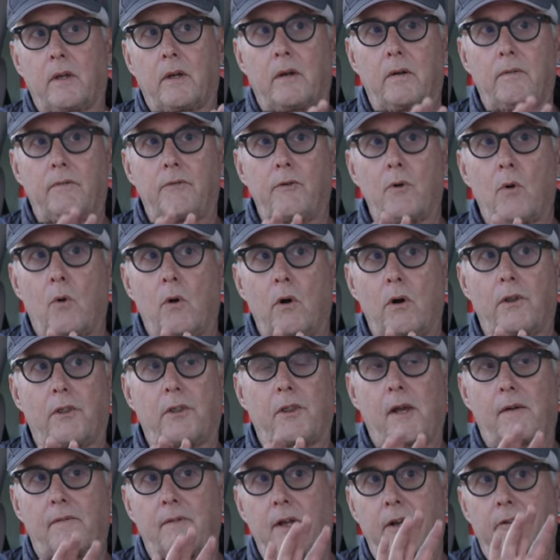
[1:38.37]
of north.
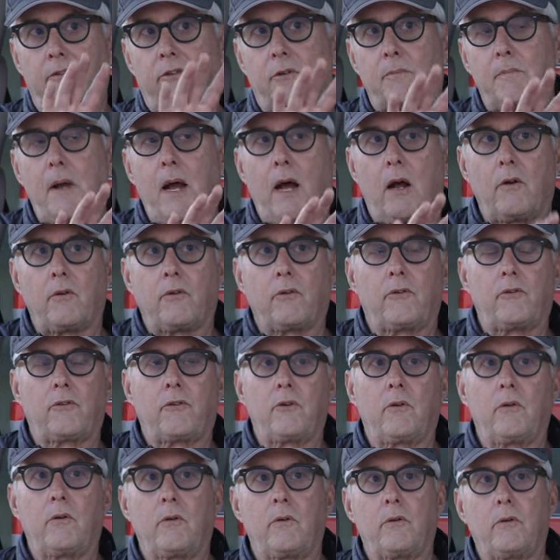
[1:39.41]
I've got some mountains
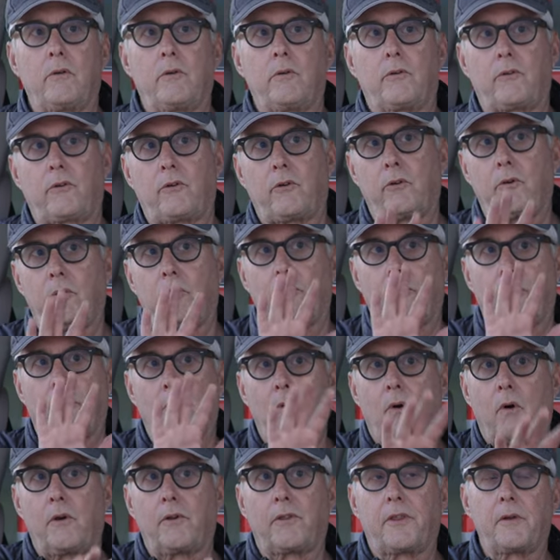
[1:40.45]
to, to the
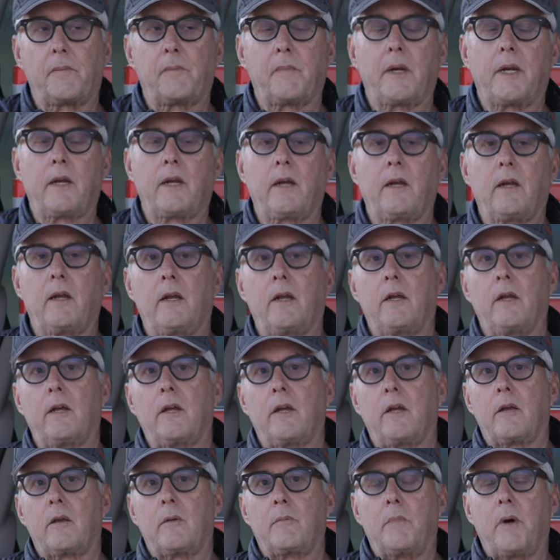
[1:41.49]
north of me,
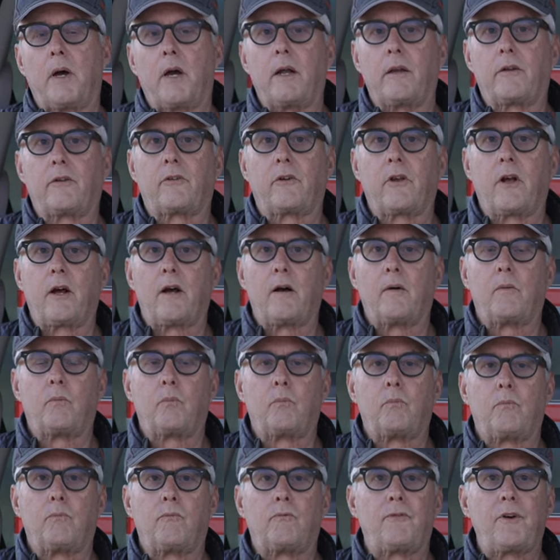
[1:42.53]
but uh,
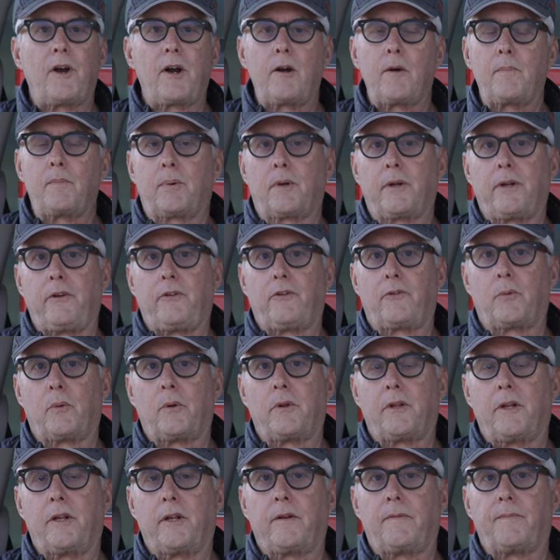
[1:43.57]
very pleased
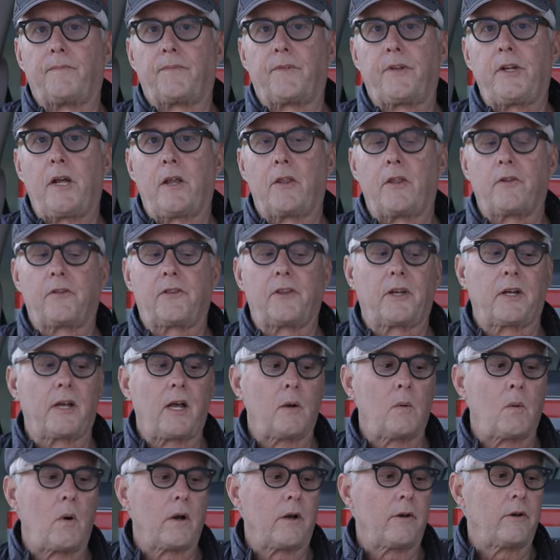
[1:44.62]
with it. The other thing I
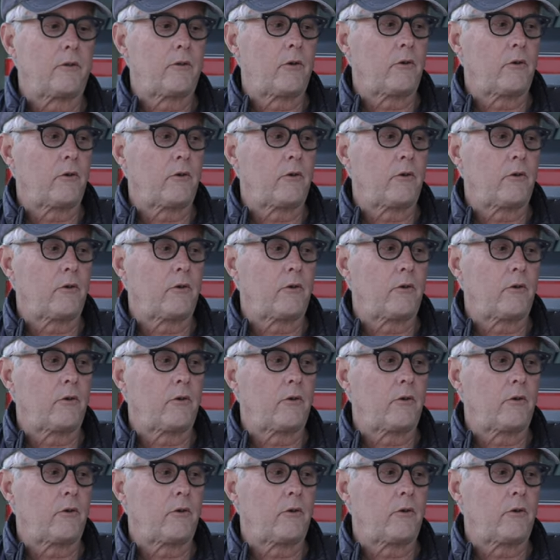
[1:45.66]
wanted